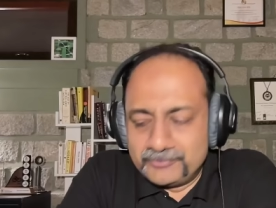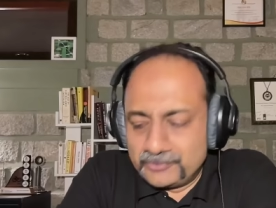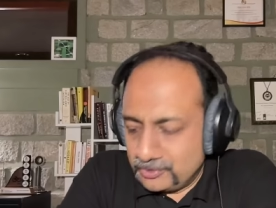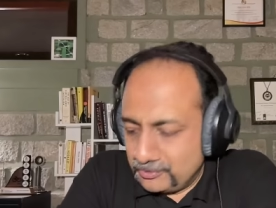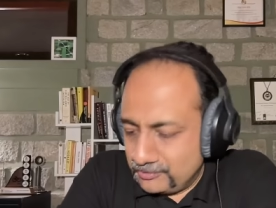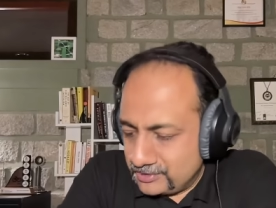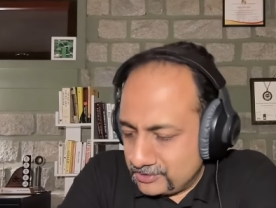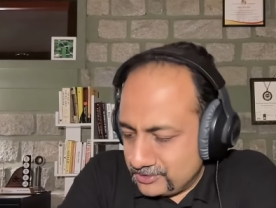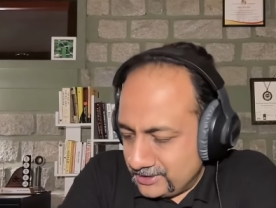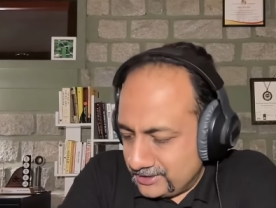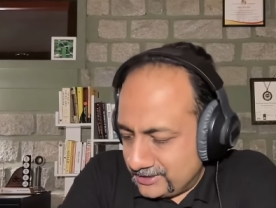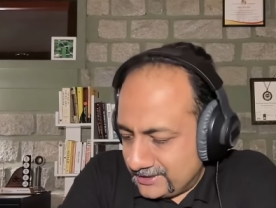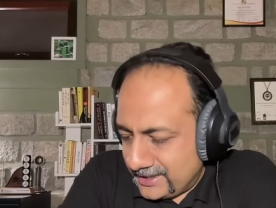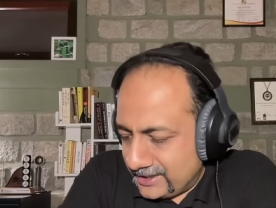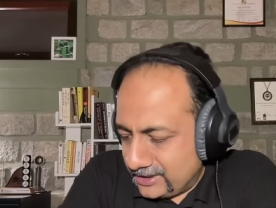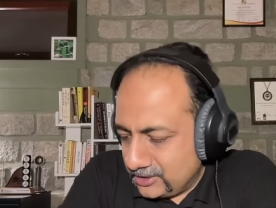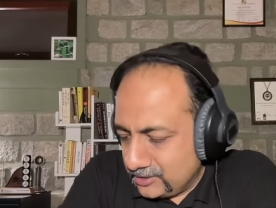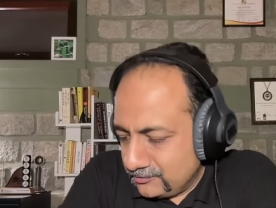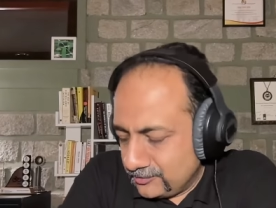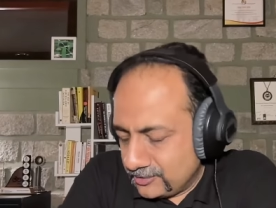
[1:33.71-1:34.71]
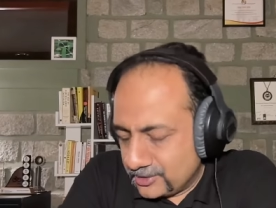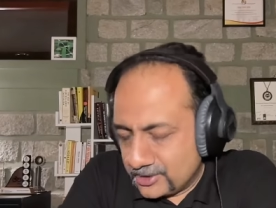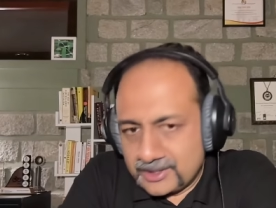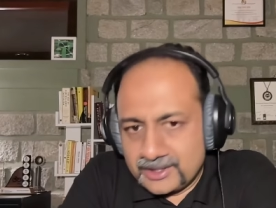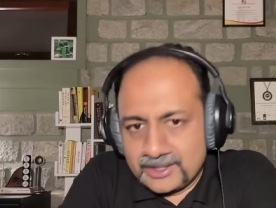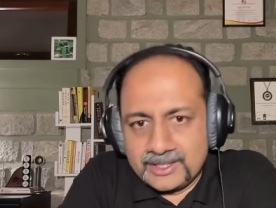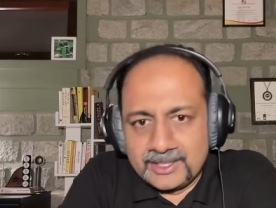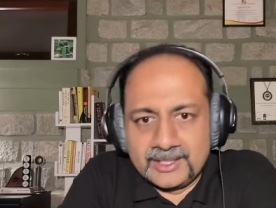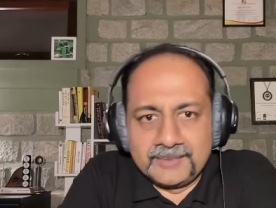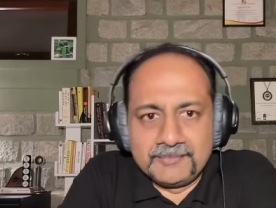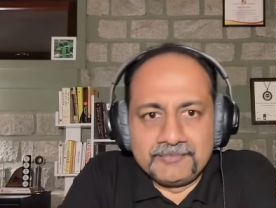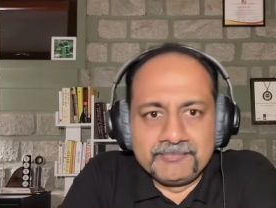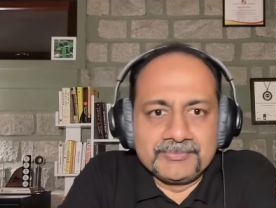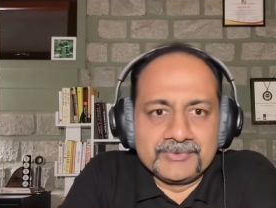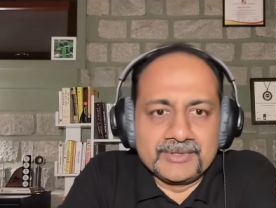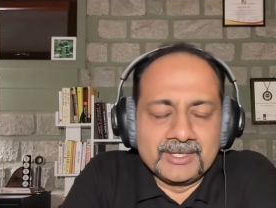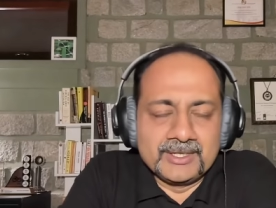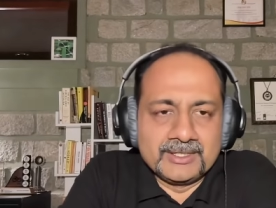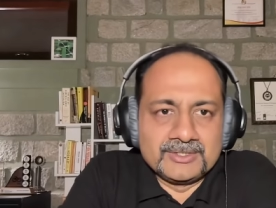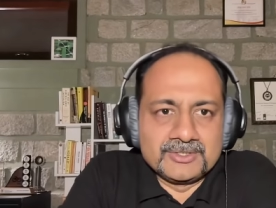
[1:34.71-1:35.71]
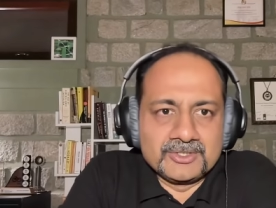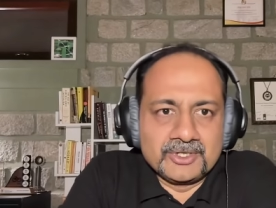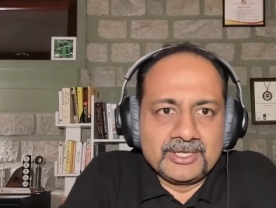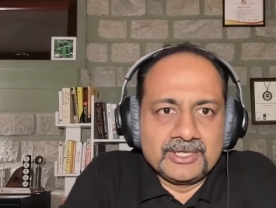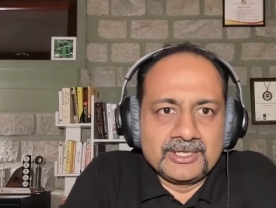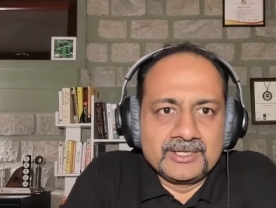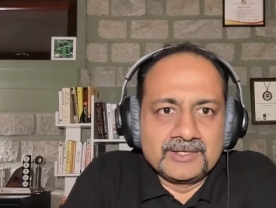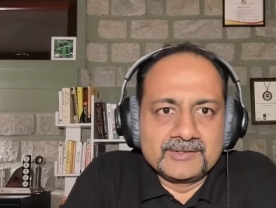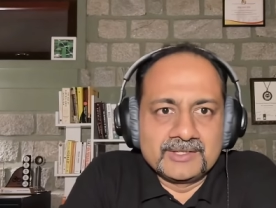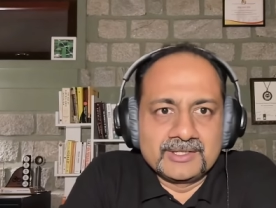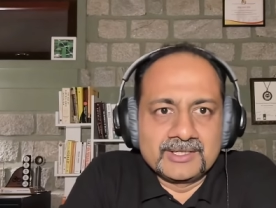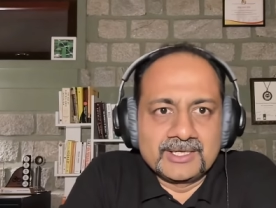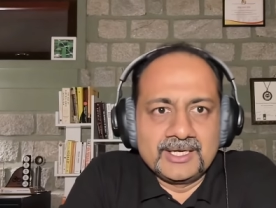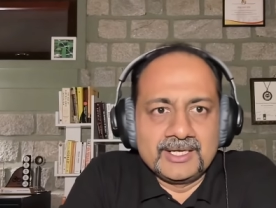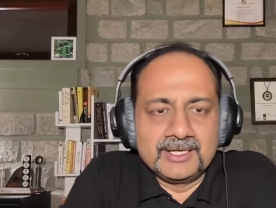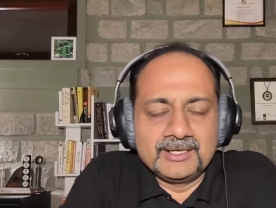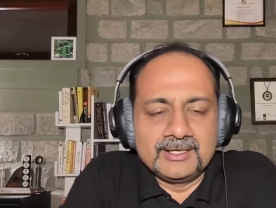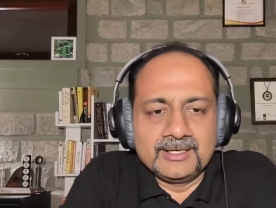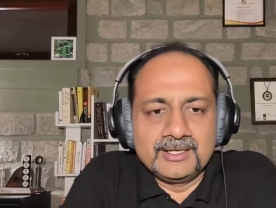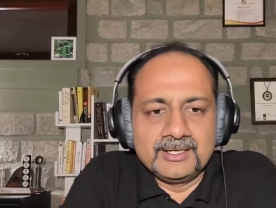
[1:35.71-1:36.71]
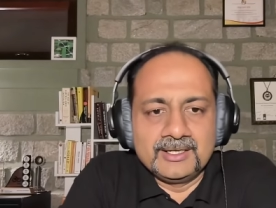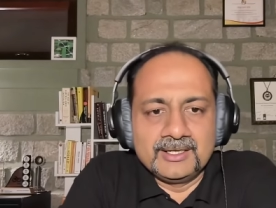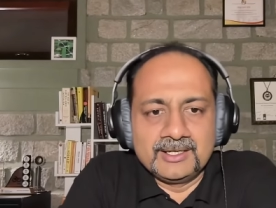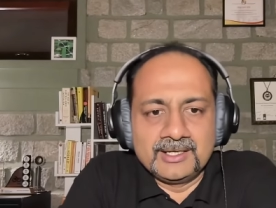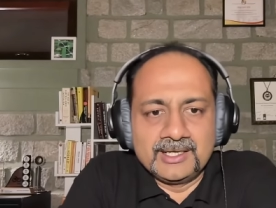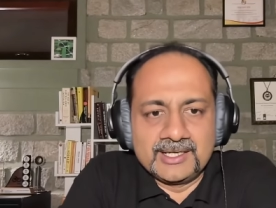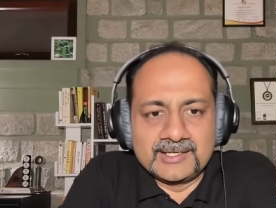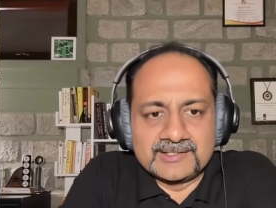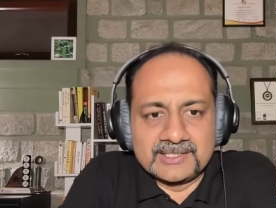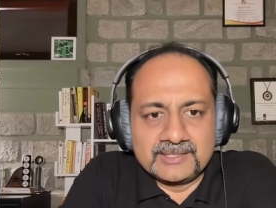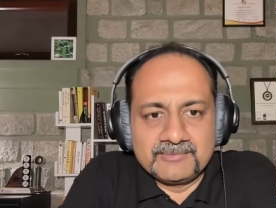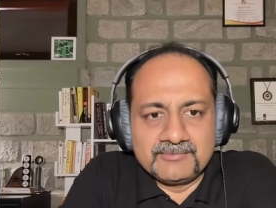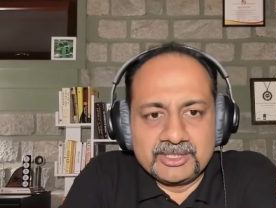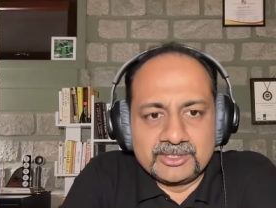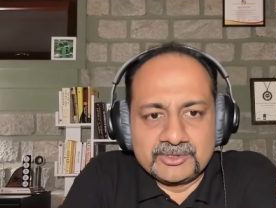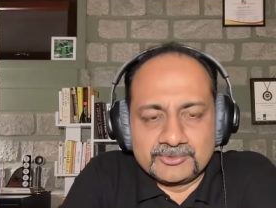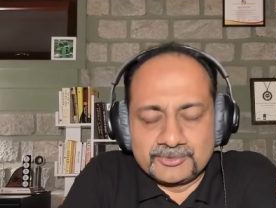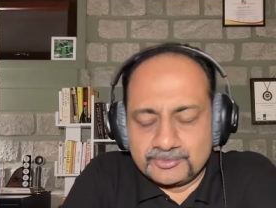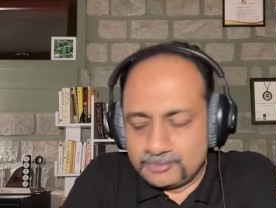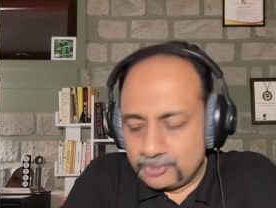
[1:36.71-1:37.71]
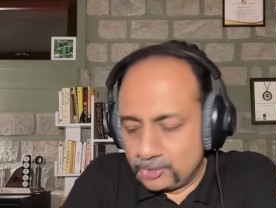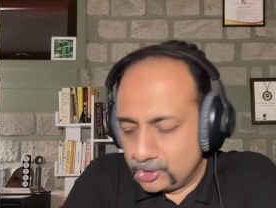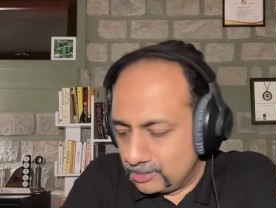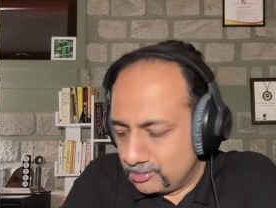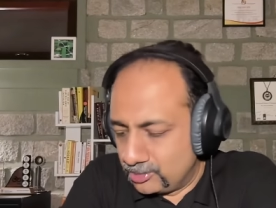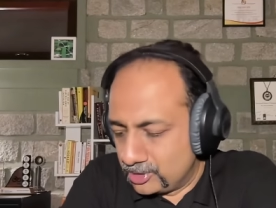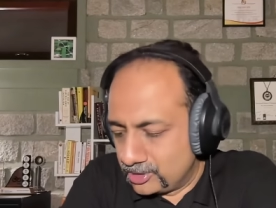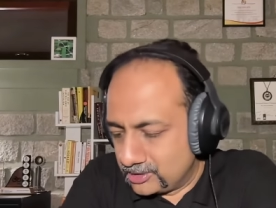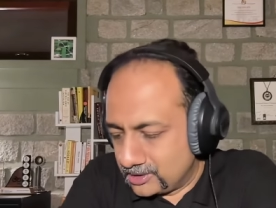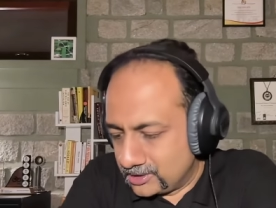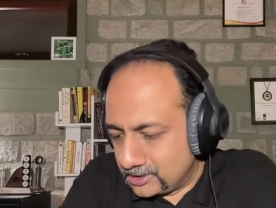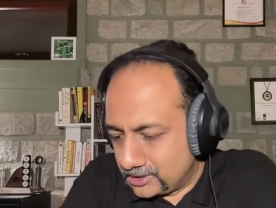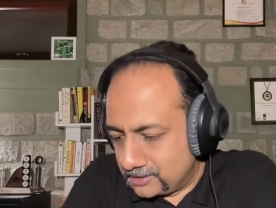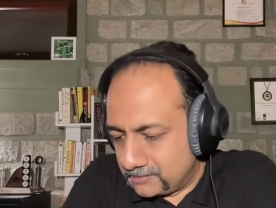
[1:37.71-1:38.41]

So Vishwanath, thank you for joining us again. Last time we spoke about